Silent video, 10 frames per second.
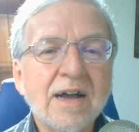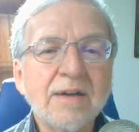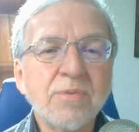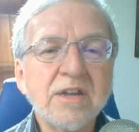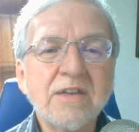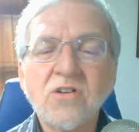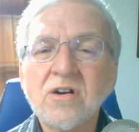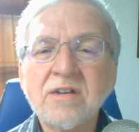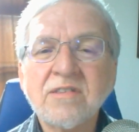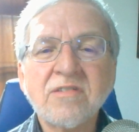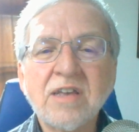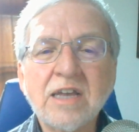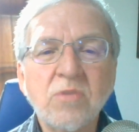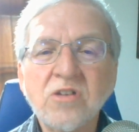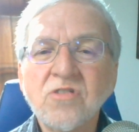I believe God is the
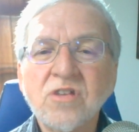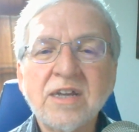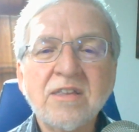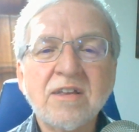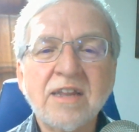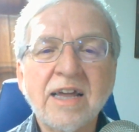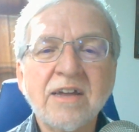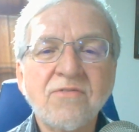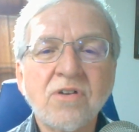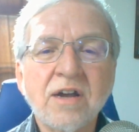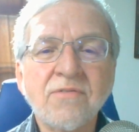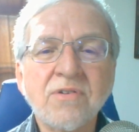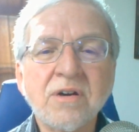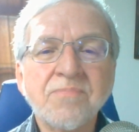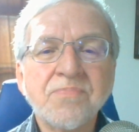same yesterday, today, and
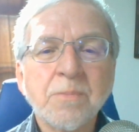forever.